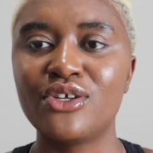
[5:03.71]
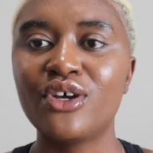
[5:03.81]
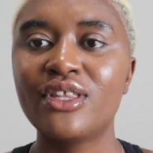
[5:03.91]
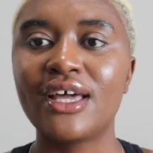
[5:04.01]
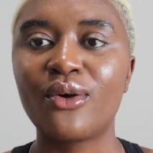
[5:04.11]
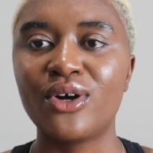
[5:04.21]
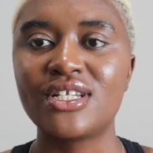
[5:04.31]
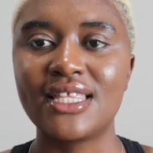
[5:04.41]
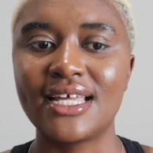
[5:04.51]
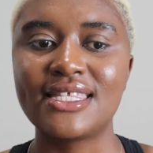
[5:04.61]
You know the
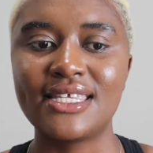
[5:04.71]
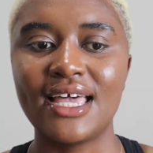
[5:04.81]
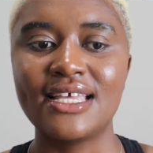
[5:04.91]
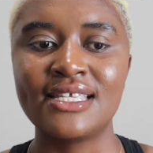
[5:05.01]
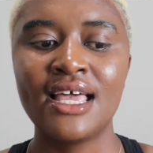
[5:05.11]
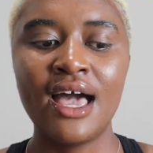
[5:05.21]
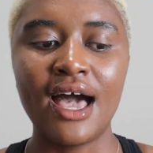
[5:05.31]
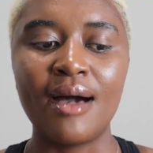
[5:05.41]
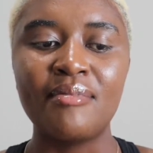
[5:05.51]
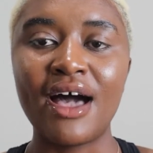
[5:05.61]
quote that says,
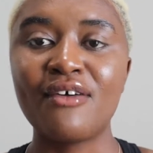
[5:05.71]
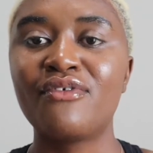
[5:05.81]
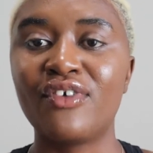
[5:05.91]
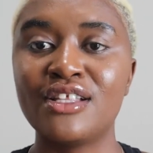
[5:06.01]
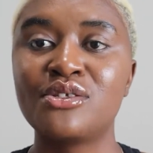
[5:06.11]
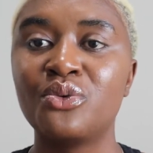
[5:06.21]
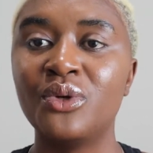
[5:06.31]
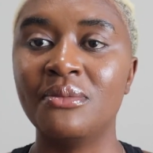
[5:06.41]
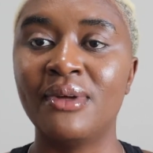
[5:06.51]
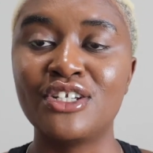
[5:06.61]
have friends who
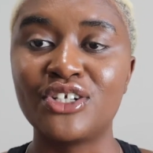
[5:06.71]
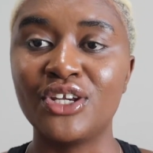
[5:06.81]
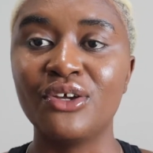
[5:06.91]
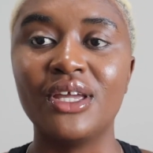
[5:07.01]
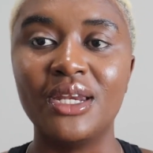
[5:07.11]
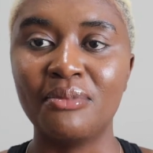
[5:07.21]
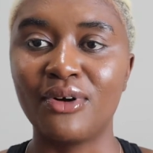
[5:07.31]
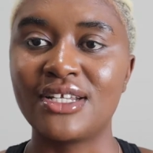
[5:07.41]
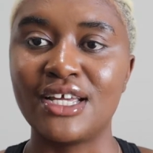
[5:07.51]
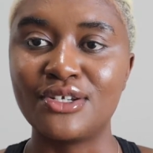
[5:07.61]
will mention you in
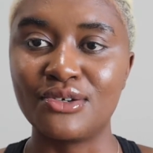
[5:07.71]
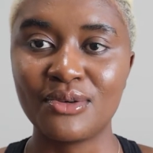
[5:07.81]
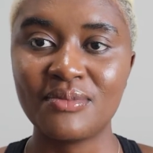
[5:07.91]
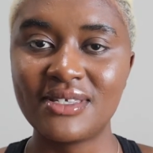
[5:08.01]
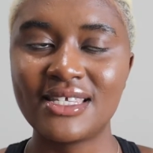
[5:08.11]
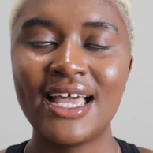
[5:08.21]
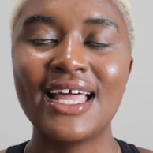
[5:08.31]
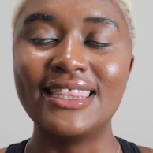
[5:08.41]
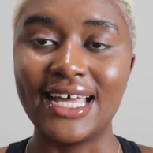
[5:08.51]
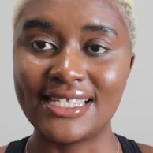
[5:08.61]
important rooms?
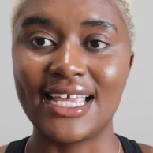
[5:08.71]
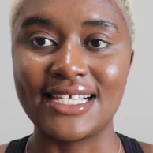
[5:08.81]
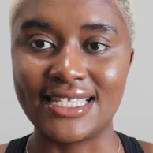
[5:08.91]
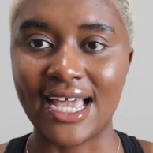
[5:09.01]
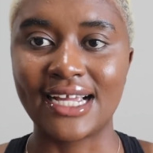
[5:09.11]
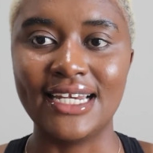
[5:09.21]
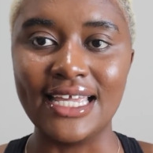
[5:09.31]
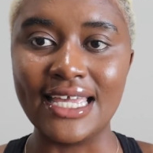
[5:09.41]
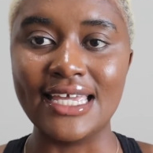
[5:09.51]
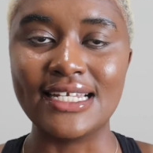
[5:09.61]
That's
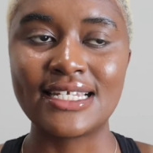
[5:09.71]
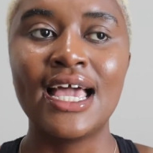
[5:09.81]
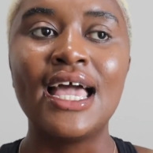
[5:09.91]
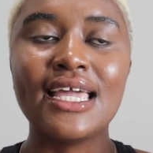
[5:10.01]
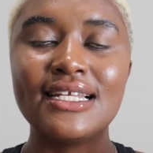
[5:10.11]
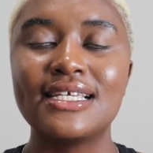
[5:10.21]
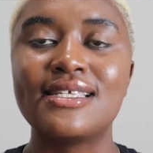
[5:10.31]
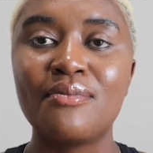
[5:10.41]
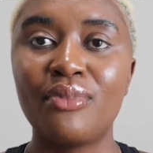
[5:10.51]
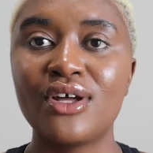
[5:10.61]
exactly it. It
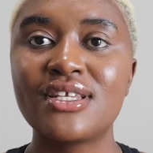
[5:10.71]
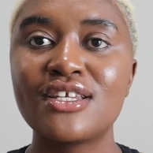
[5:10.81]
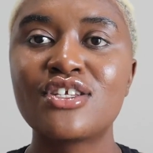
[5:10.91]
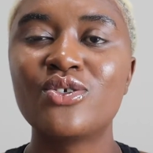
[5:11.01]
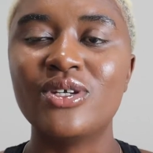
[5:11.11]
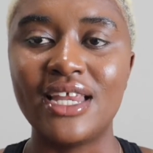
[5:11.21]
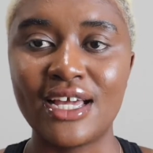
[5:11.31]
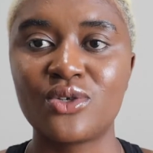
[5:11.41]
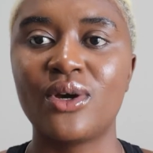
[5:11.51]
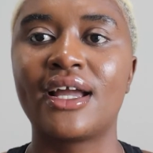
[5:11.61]
is important to
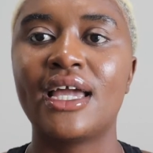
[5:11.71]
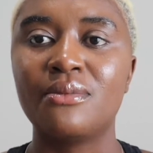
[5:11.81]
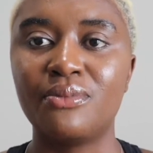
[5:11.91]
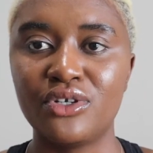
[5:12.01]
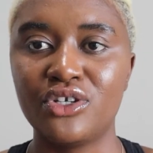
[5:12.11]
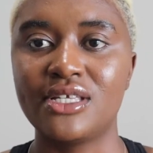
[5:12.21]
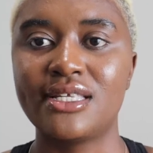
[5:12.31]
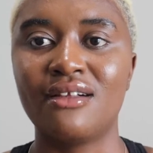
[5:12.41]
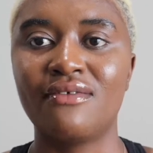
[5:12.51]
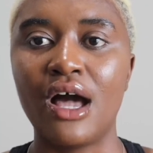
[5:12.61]
network and put
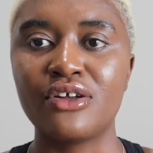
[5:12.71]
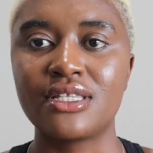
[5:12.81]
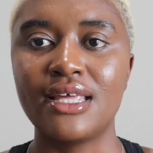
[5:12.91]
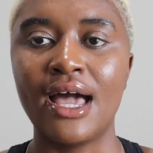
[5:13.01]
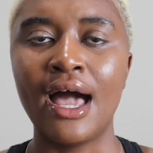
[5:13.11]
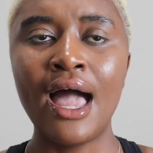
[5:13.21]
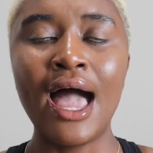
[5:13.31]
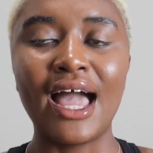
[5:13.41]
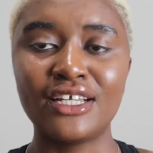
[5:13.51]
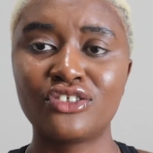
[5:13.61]
yourself out there.
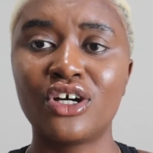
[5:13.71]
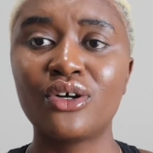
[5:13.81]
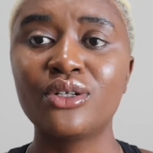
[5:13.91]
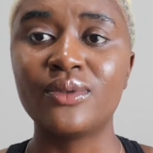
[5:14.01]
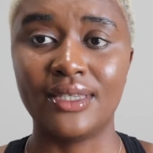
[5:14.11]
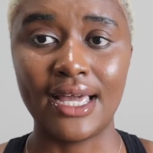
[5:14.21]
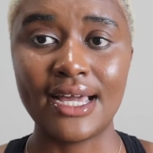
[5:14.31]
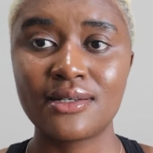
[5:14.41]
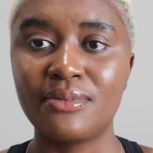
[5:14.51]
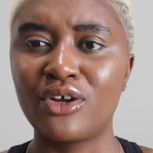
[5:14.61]
I struggled with
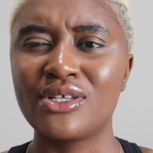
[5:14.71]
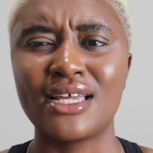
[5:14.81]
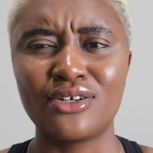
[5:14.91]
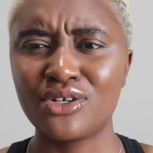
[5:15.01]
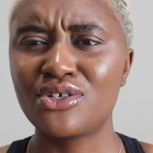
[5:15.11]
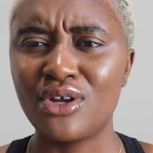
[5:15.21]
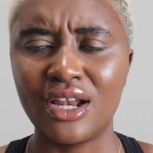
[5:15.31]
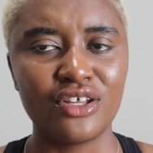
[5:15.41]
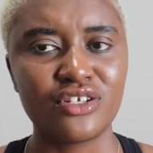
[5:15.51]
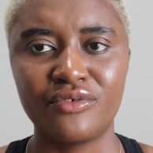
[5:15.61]
that because I don't know a
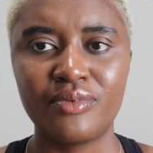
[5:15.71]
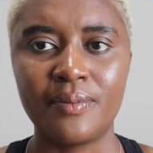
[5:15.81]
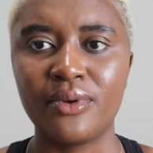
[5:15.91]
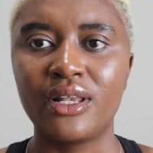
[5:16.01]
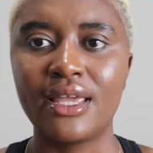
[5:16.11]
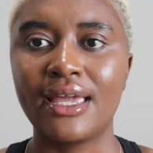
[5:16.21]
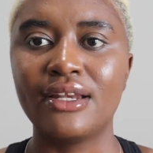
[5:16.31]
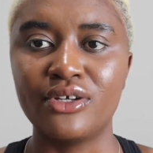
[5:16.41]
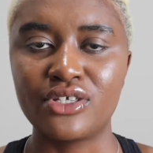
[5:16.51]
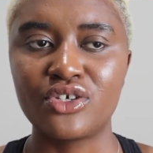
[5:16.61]
lot of people here
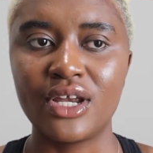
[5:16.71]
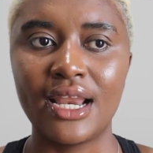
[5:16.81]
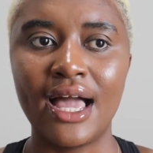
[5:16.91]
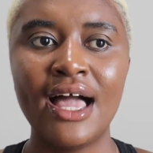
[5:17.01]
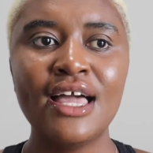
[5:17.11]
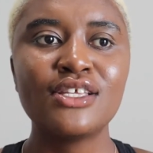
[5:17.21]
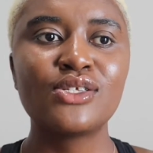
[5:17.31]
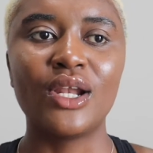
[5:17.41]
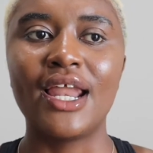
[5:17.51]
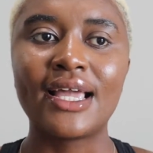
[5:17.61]
in Australia.
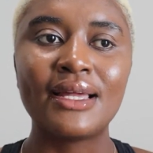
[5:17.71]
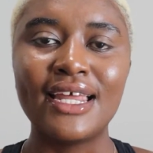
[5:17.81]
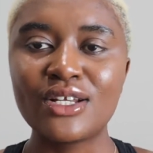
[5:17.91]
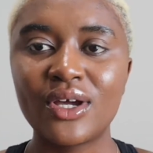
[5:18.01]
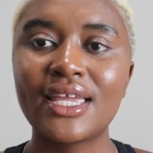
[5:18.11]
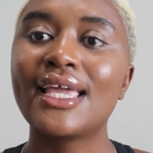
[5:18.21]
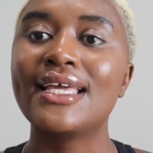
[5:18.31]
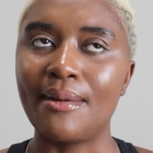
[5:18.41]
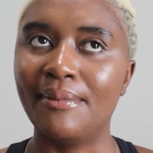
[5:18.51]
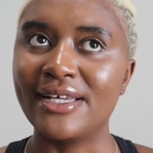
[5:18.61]
So like networking
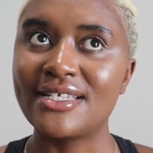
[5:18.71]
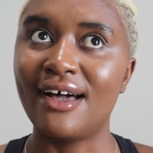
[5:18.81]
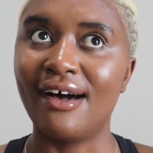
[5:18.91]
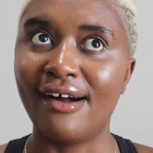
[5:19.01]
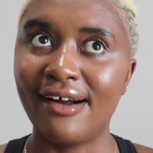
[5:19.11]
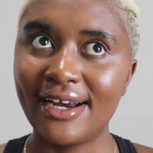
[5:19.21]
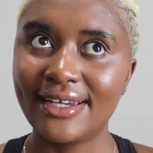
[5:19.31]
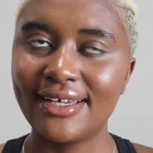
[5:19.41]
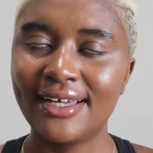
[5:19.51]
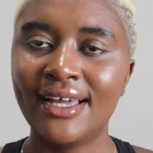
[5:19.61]
is a bit hard,
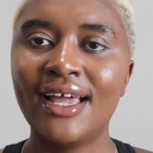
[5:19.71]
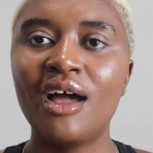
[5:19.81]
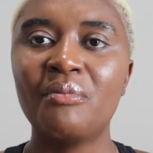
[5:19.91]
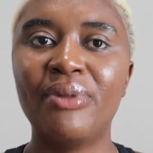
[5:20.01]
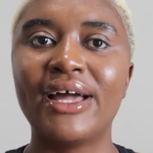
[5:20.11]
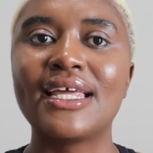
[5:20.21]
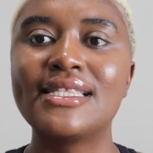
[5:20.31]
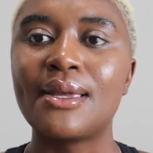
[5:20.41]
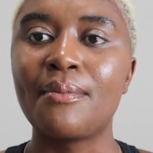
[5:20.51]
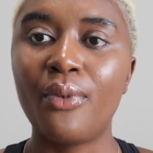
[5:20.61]
but
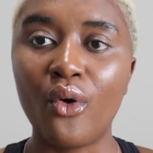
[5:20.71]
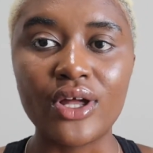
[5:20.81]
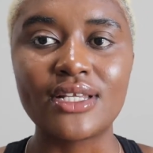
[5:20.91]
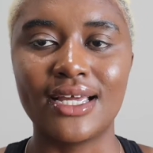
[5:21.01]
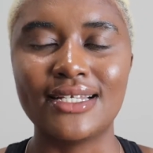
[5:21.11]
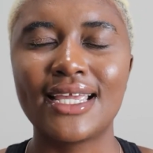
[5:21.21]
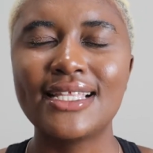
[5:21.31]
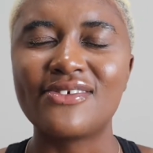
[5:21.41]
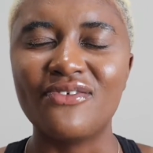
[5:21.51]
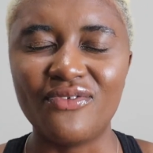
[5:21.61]
it's important.
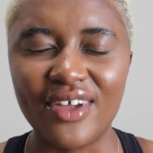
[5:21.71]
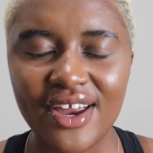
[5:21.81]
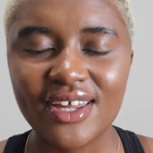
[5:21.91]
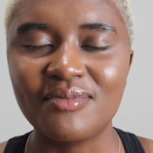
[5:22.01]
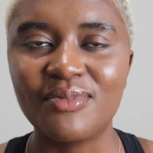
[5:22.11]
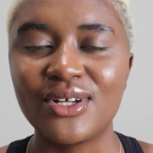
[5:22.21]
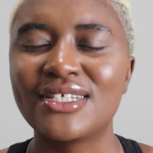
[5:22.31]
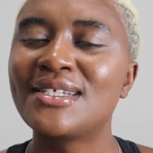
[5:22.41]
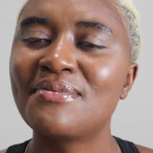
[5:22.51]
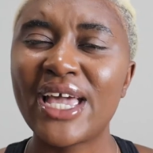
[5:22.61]
It's very
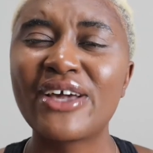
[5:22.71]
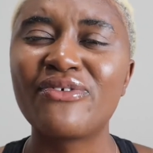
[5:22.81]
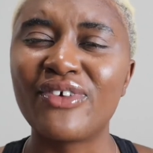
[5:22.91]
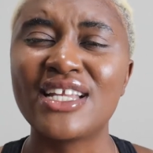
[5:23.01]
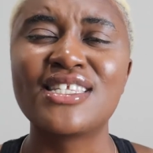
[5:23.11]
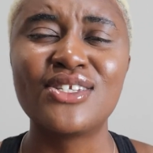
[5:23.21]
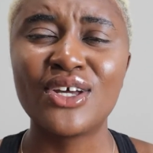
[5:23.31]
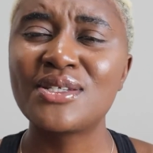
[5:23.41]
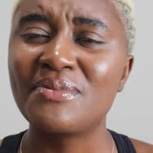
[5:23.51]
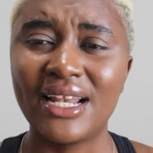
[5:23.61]
important. Make friends.
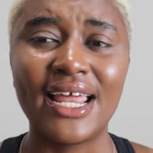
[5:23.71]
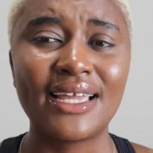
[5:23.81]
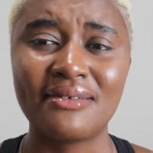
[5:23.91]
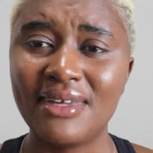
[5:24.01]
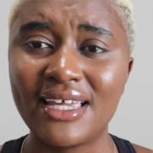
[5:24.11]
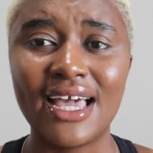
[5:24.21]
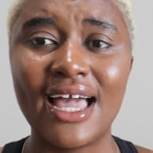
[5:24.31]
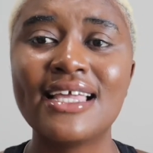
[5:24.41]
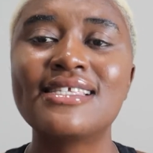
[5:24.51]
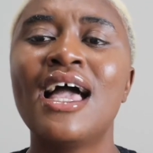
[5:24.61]
Don't be like me,
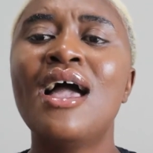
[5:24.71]
guys.